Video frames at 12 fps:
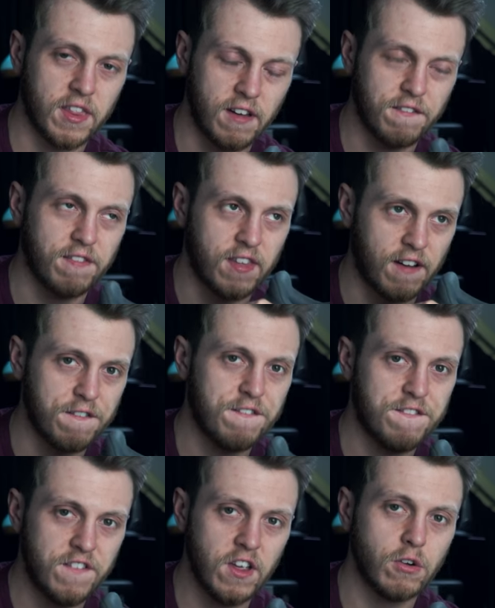that, that
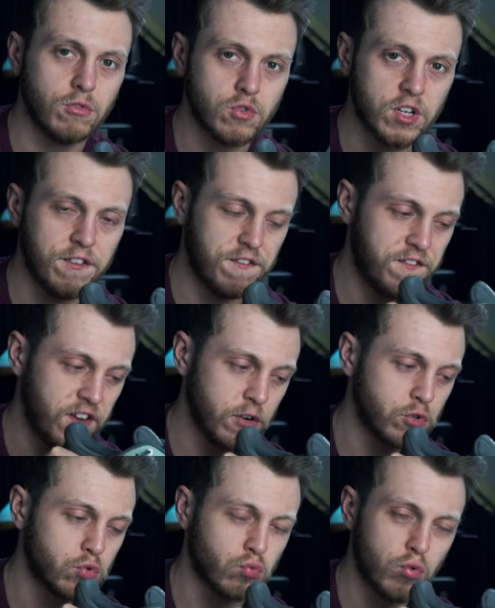feels it
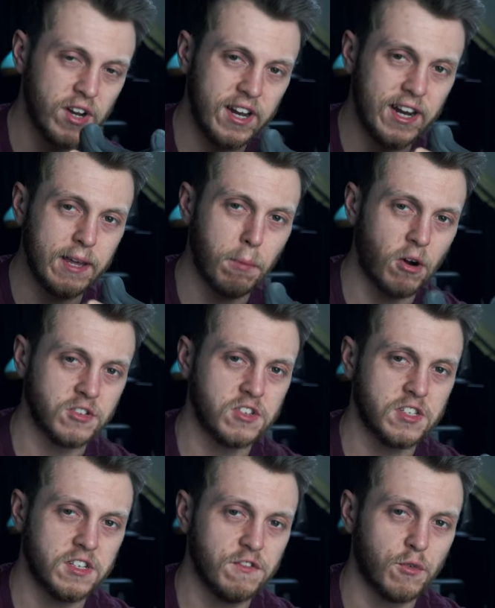feels really
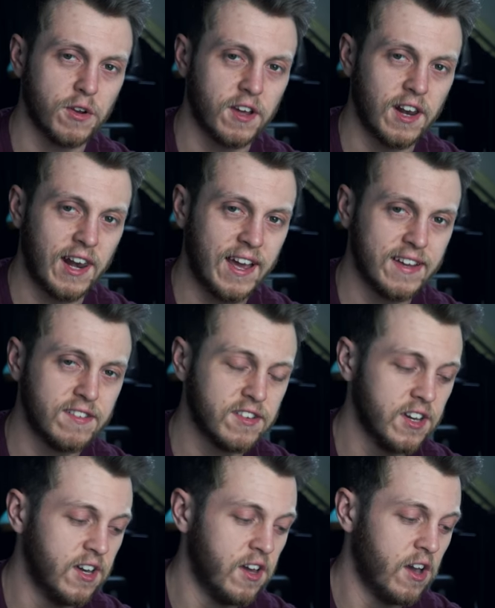positive when I land,
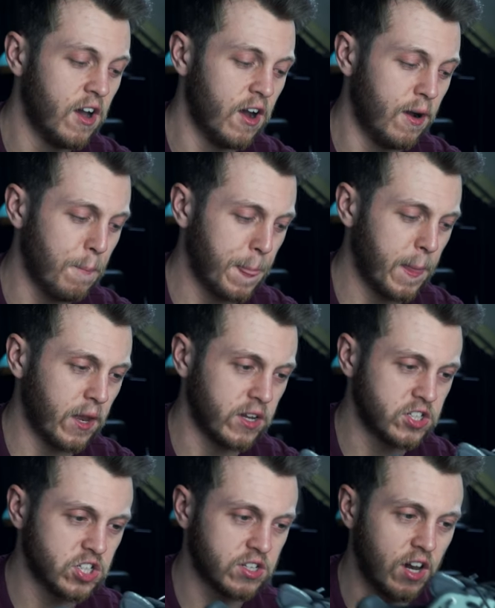um, and
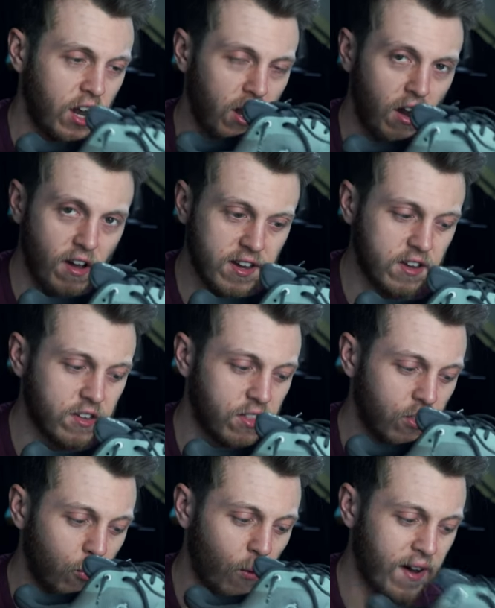I just like
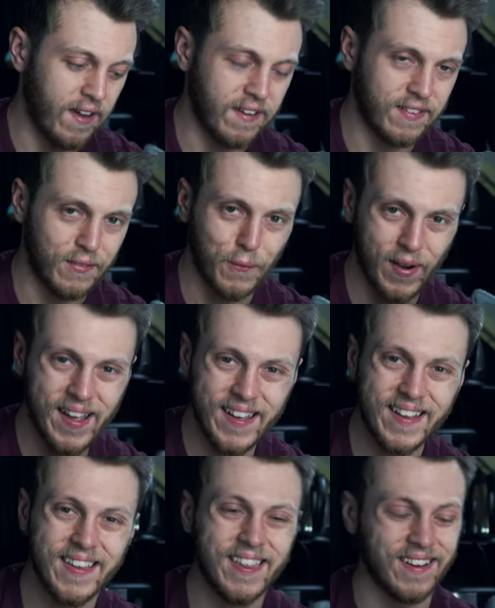the way the way
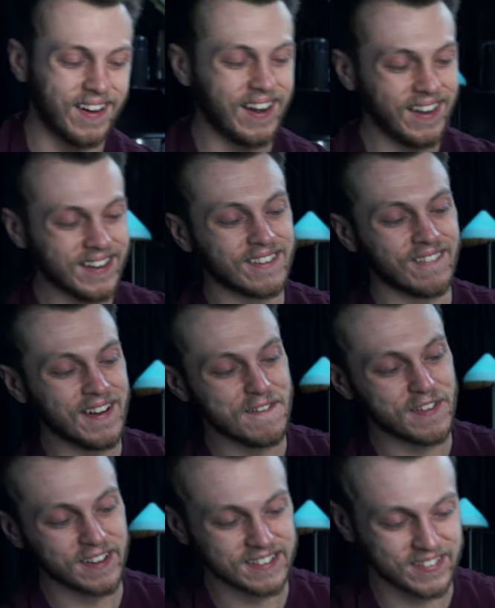I like the way it
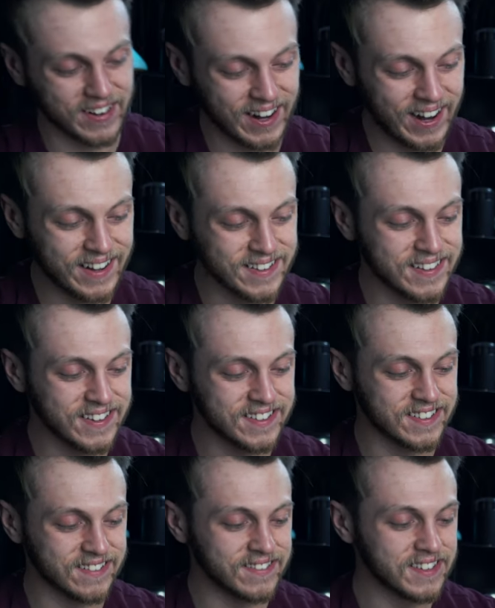feels when I land in these
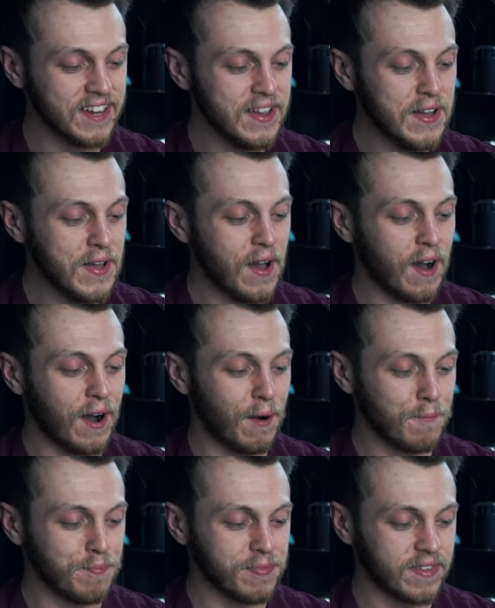shoes,
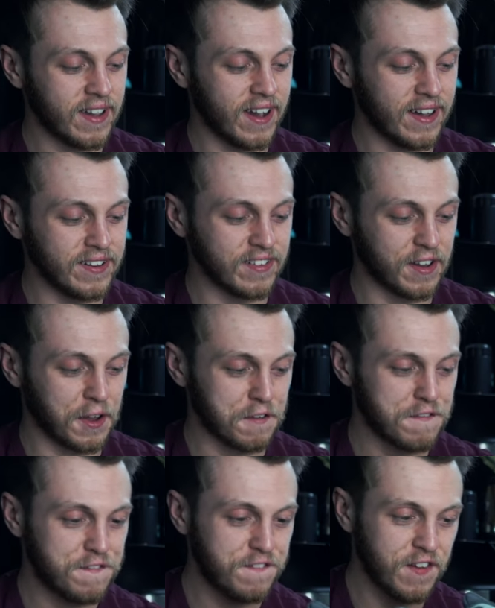um, and and I
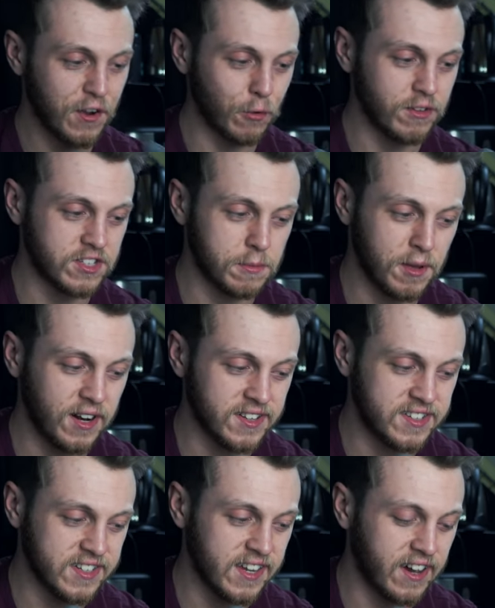feel the
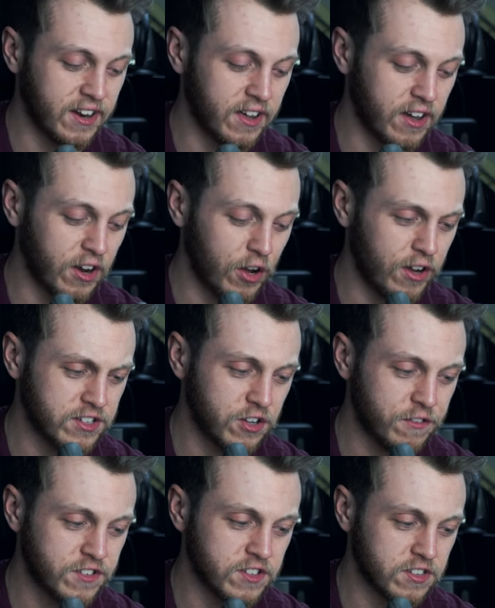stability, and, and I, it's
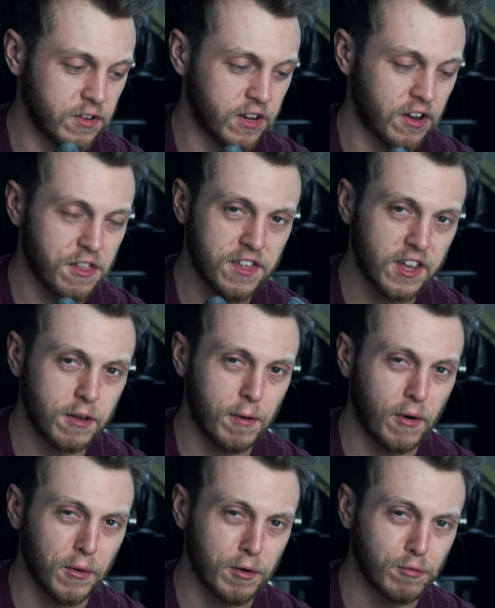often something I think
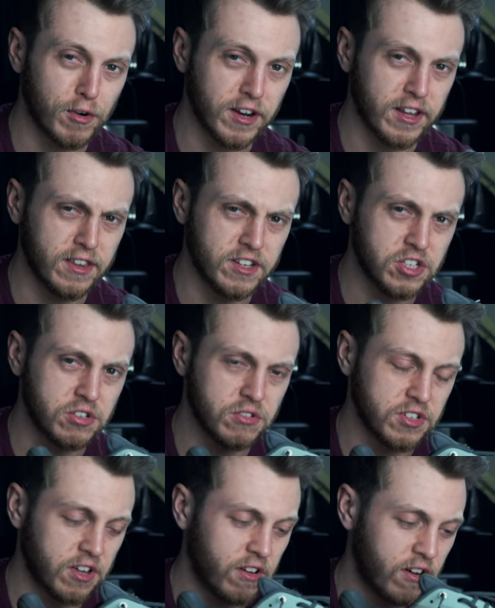about when I'm running in these
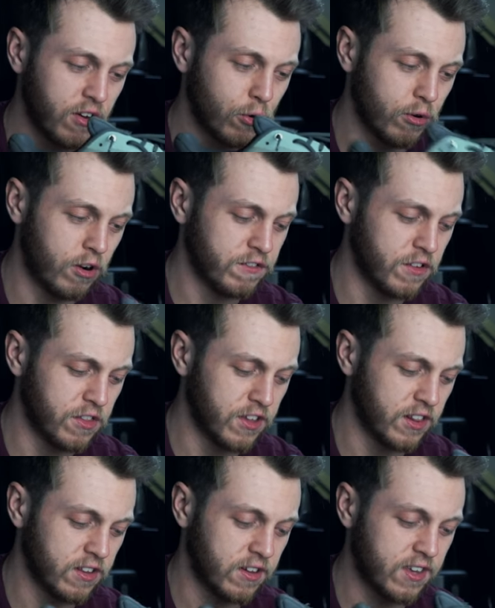shoes. I, I often
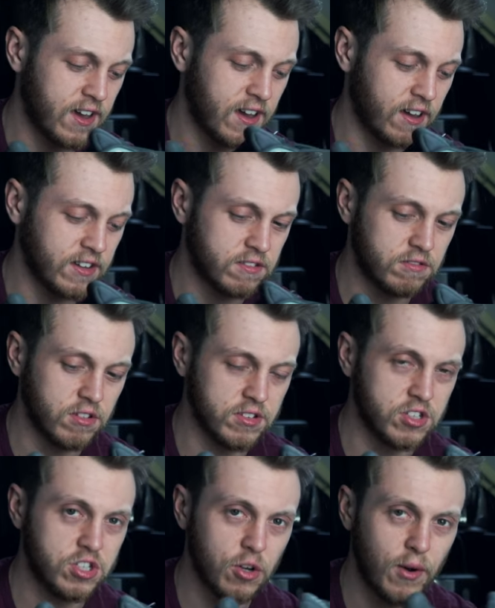think that yeah, I, I
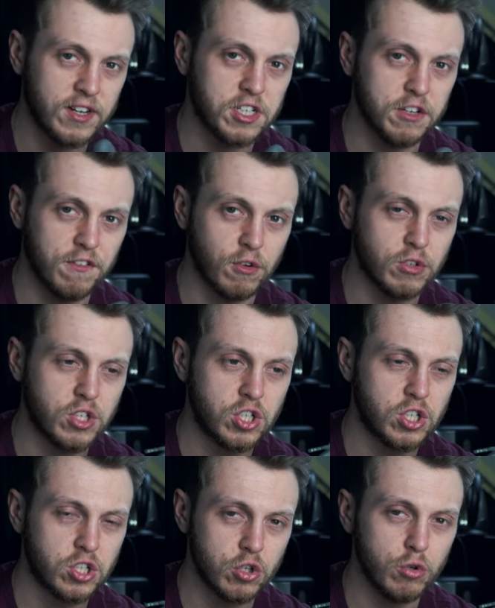do actually feel
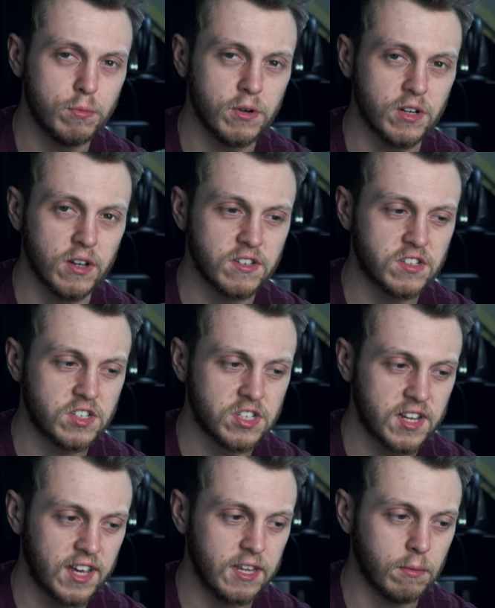super
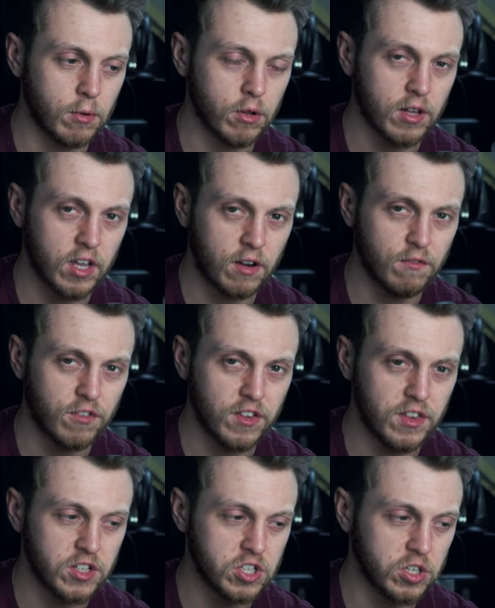stable and comfy
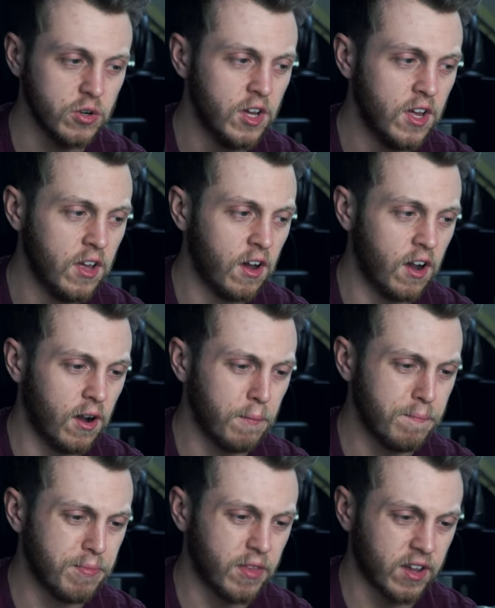in this shoe.
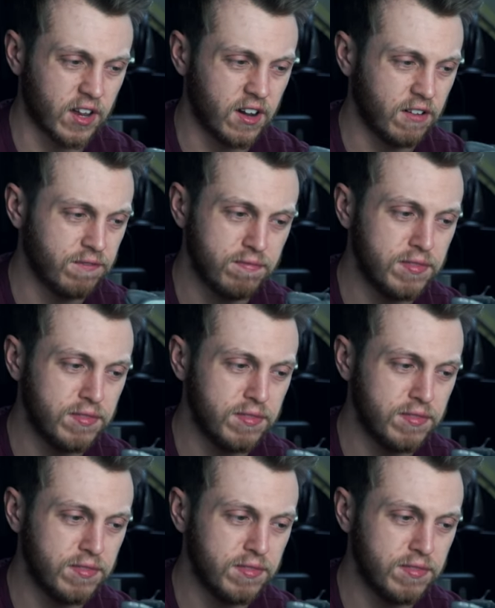Um, like I've,